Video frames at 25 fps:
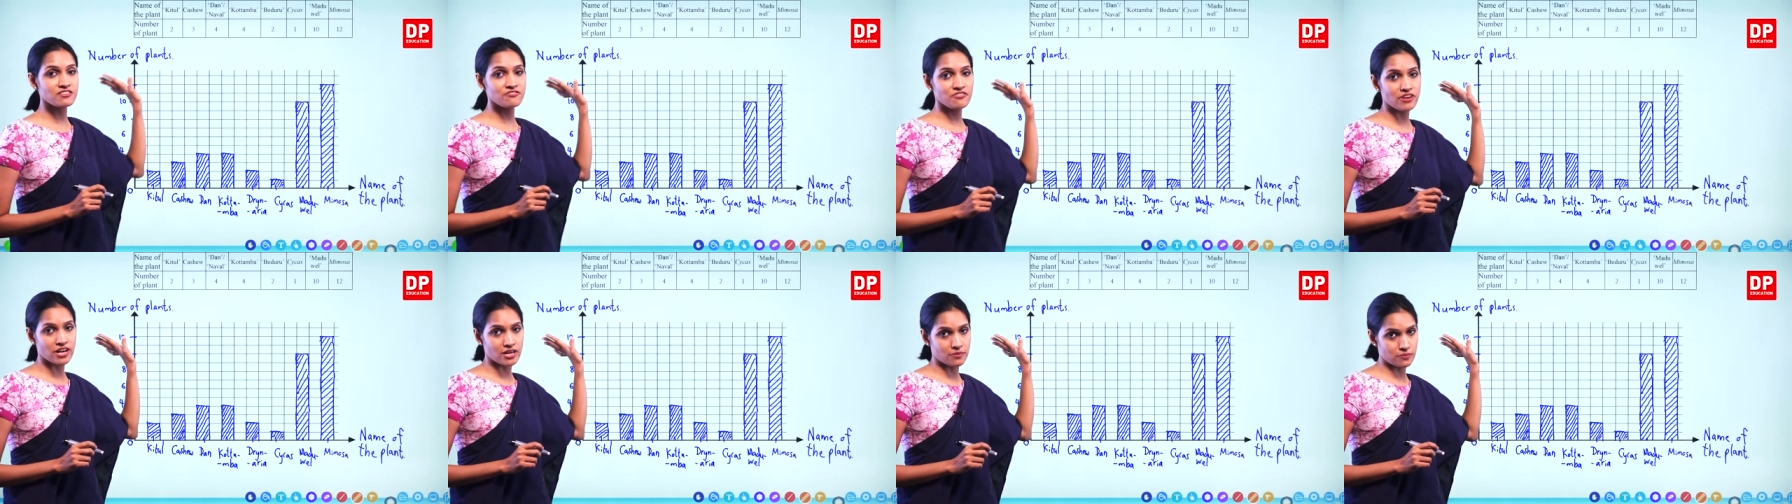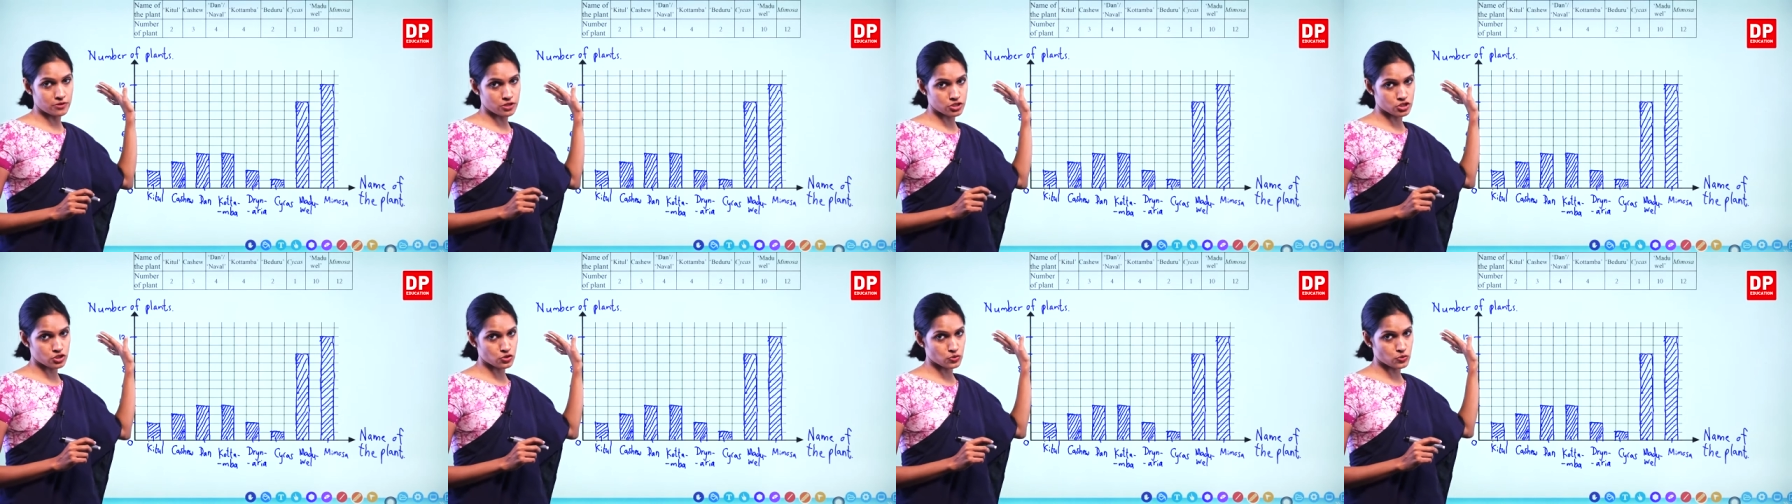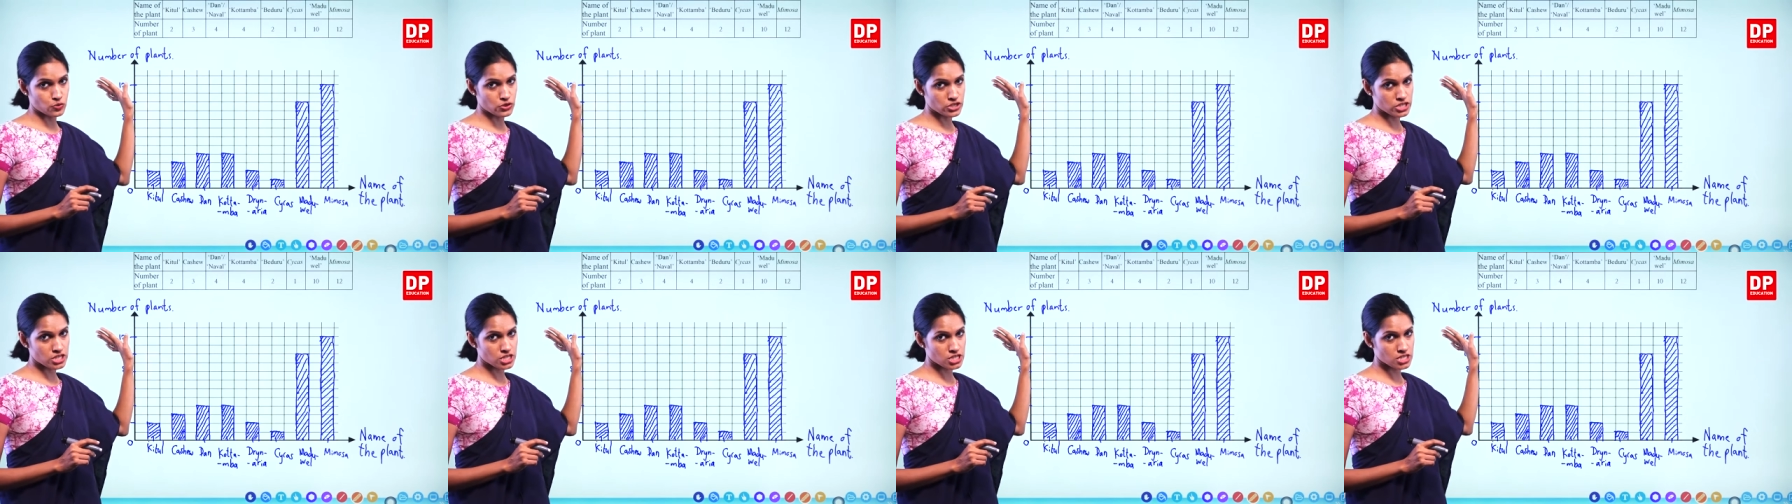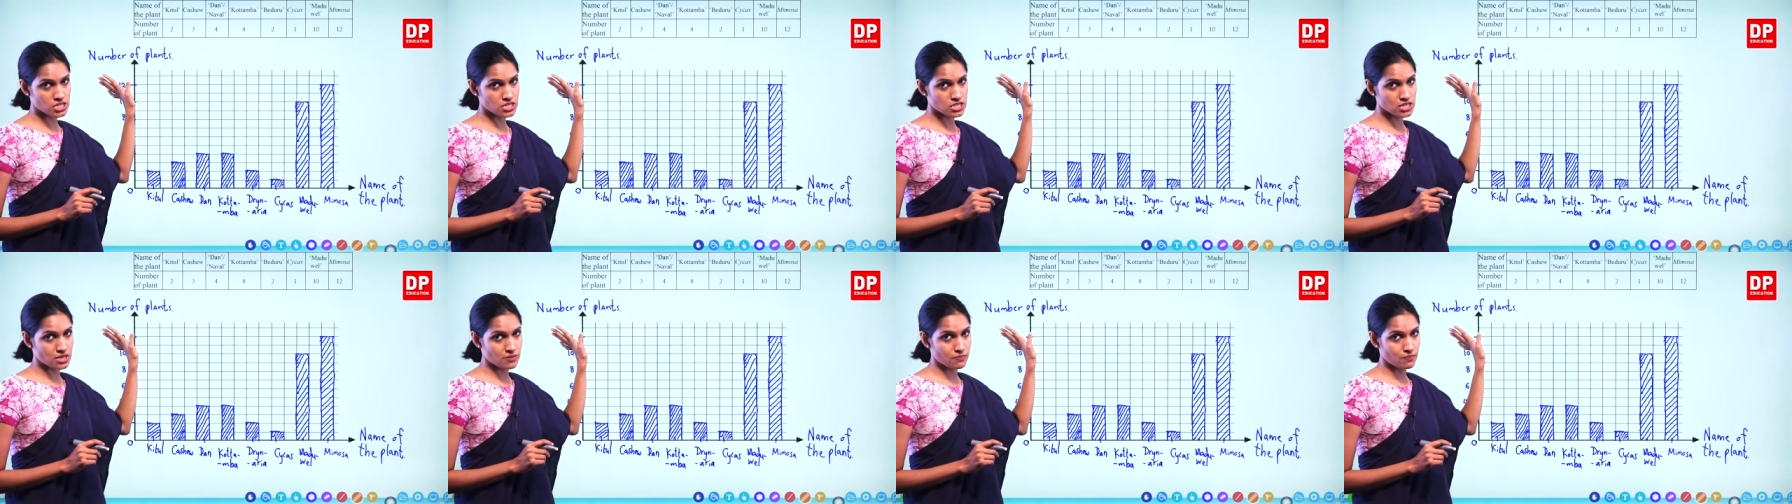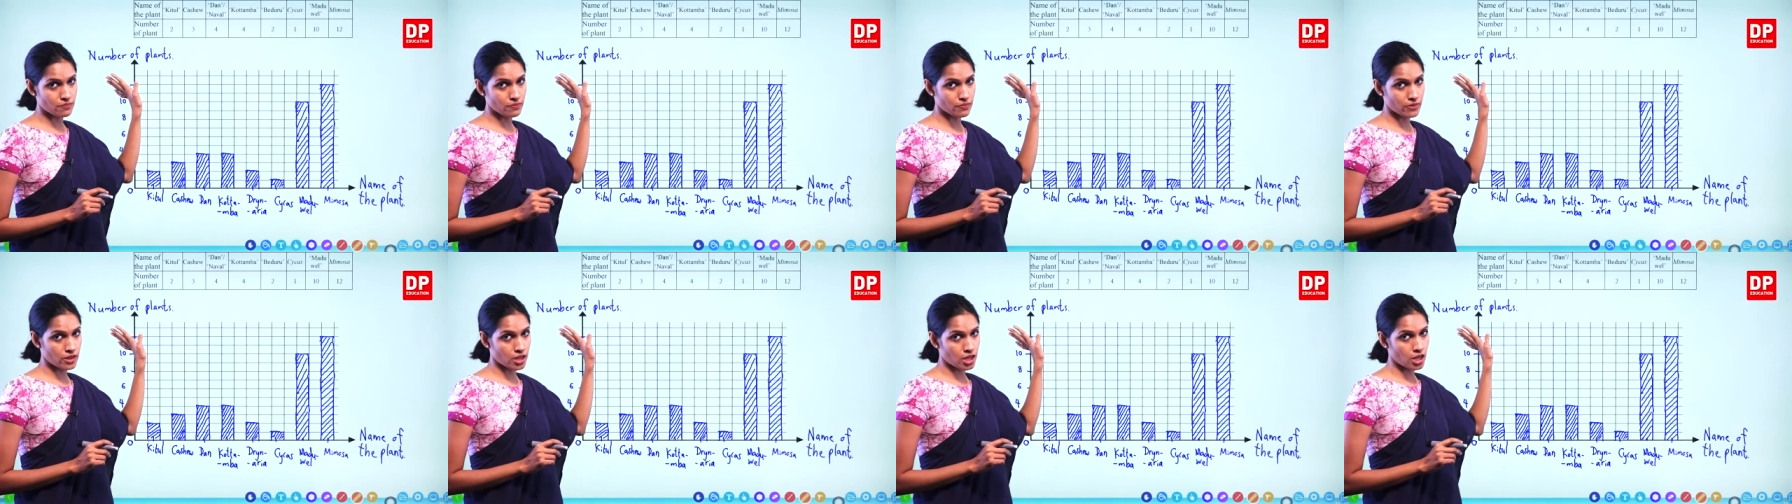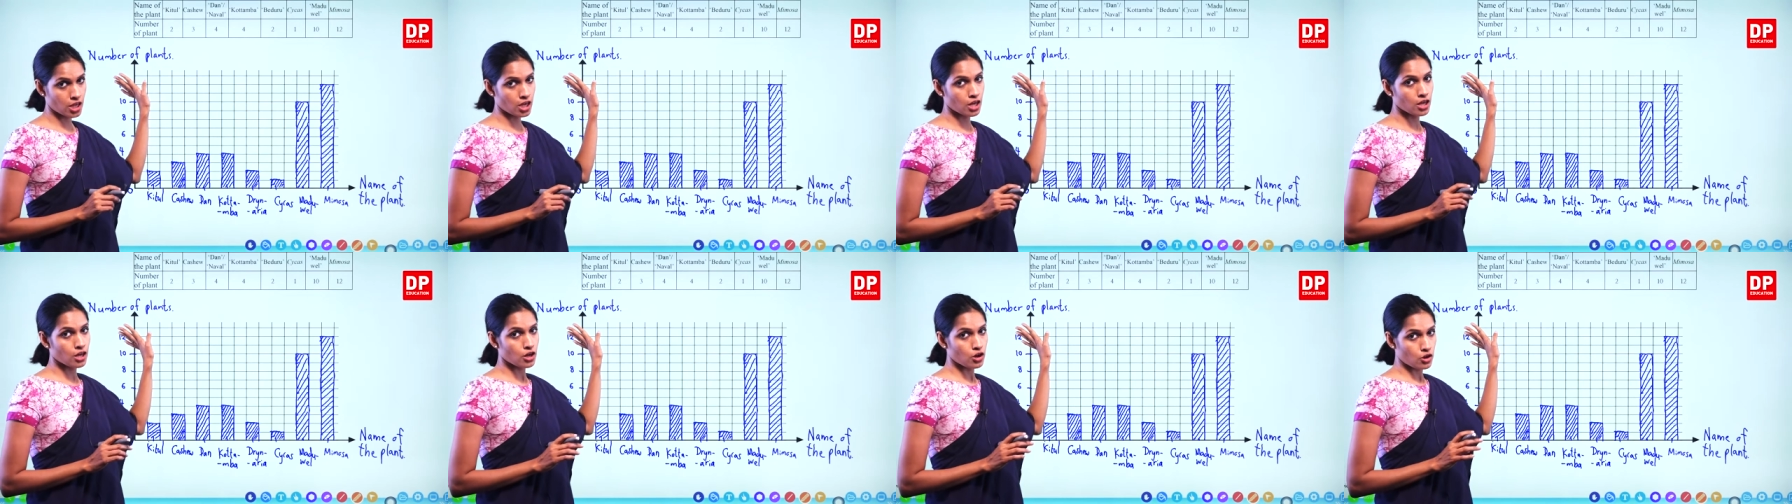a fibrous root system.
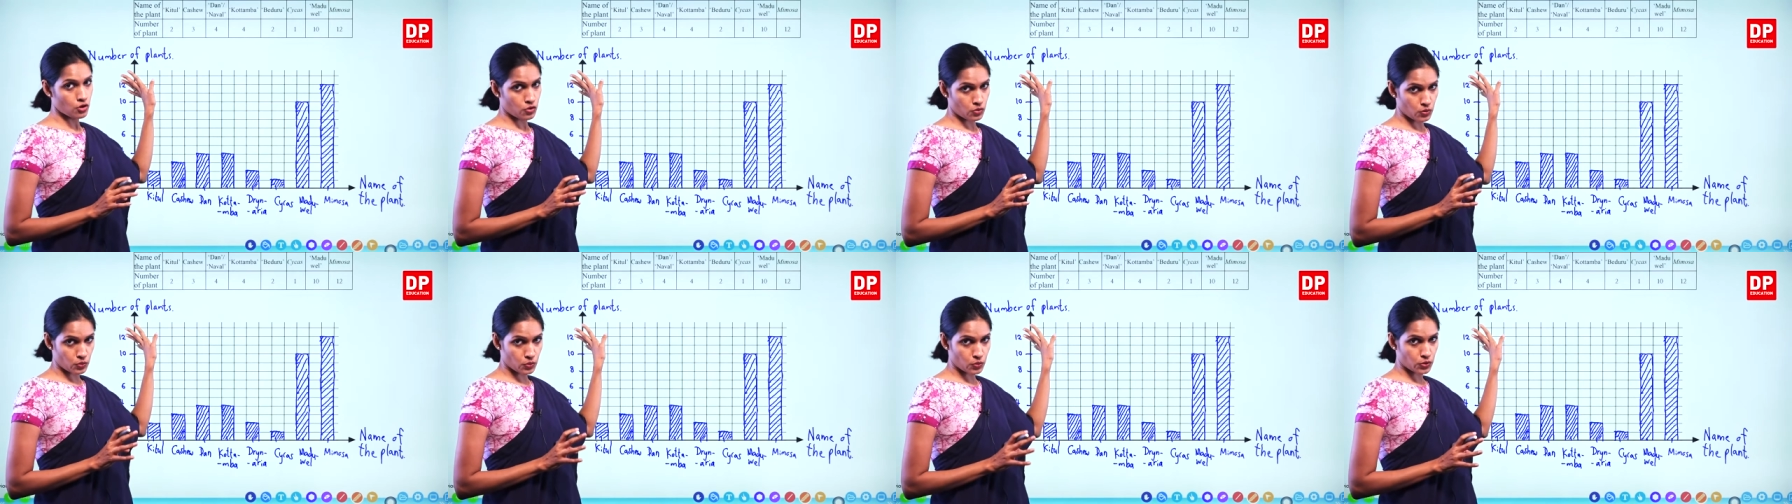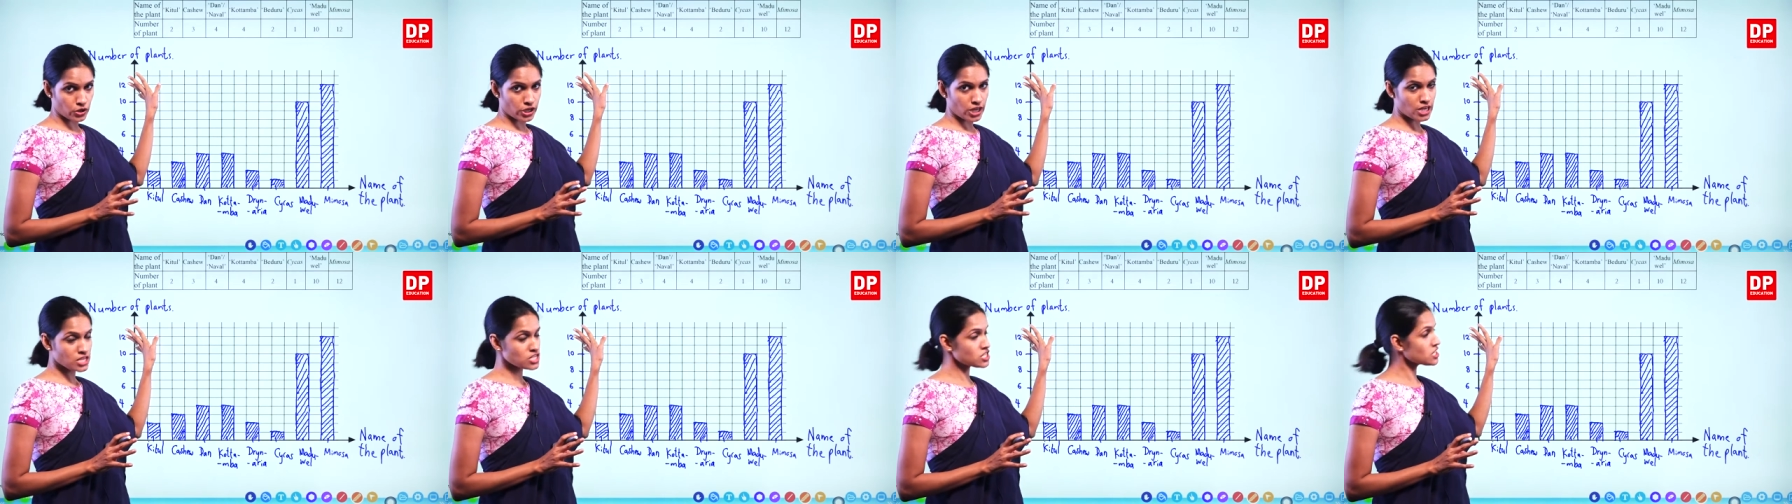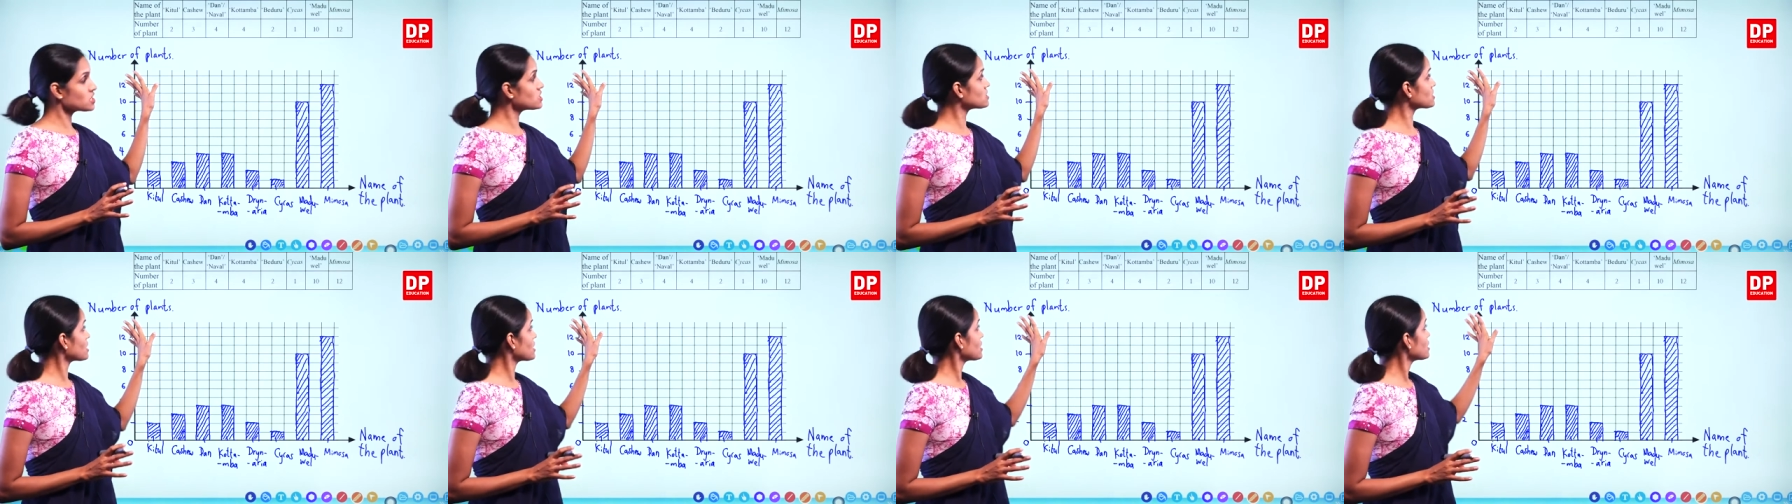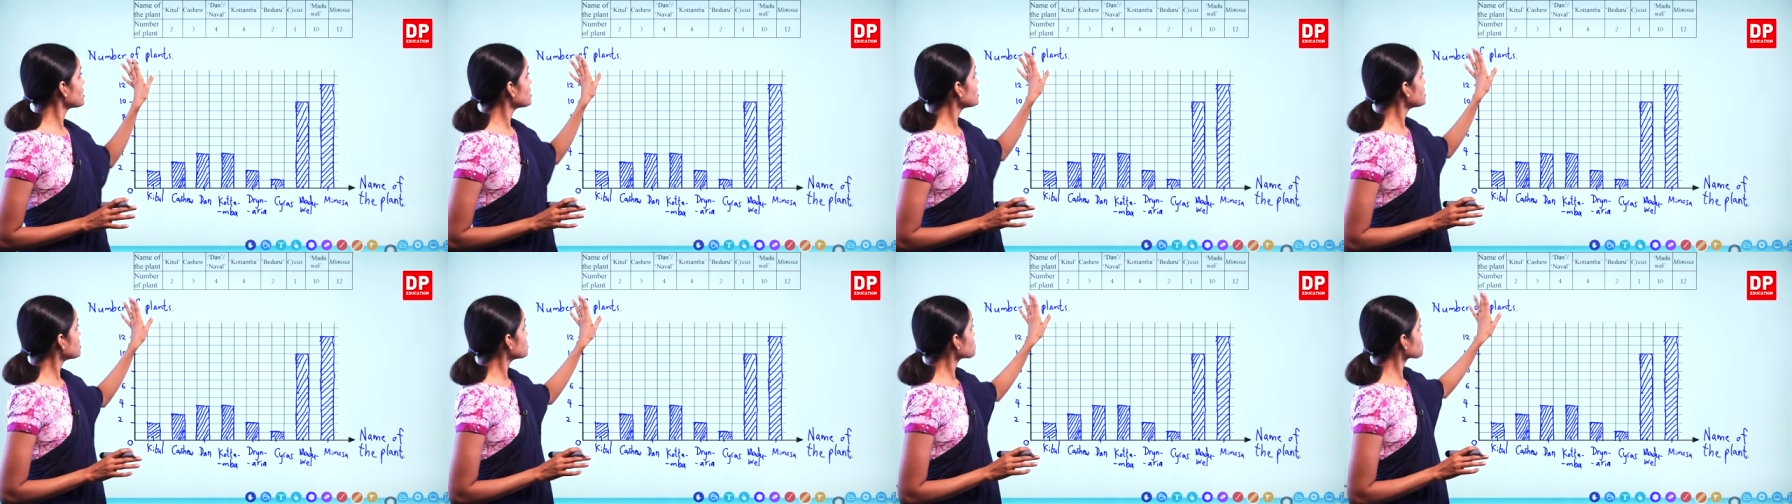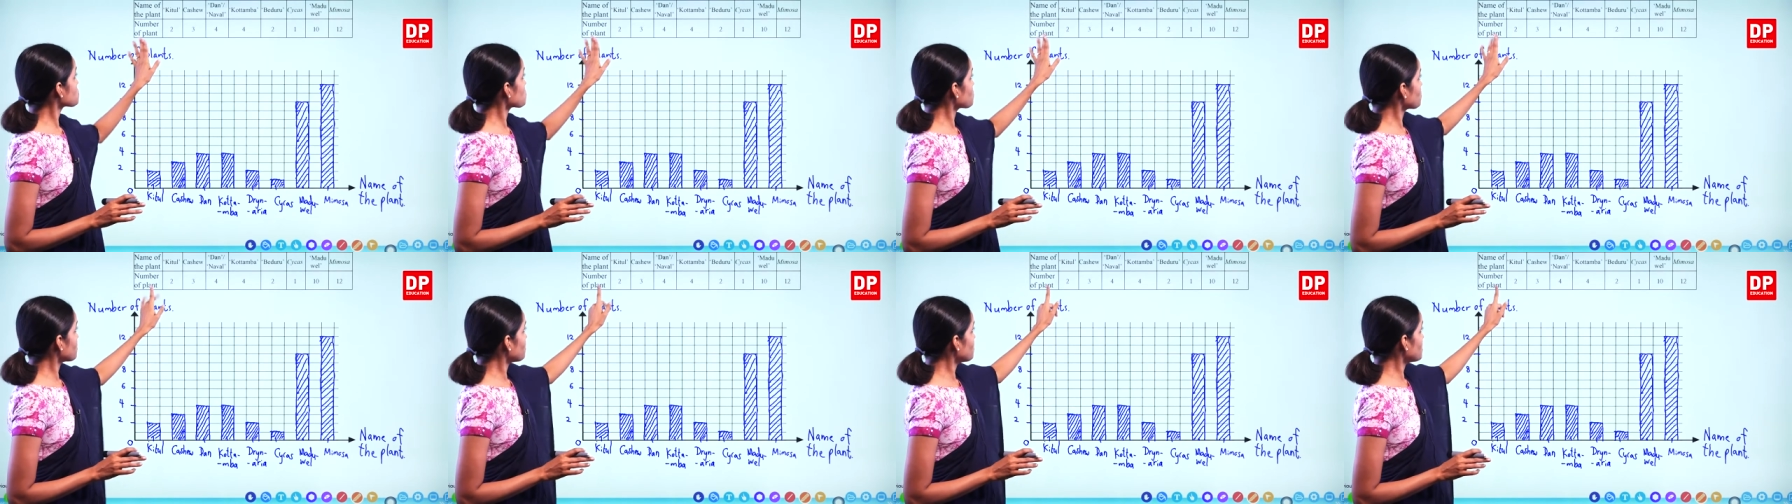Okay, children. So we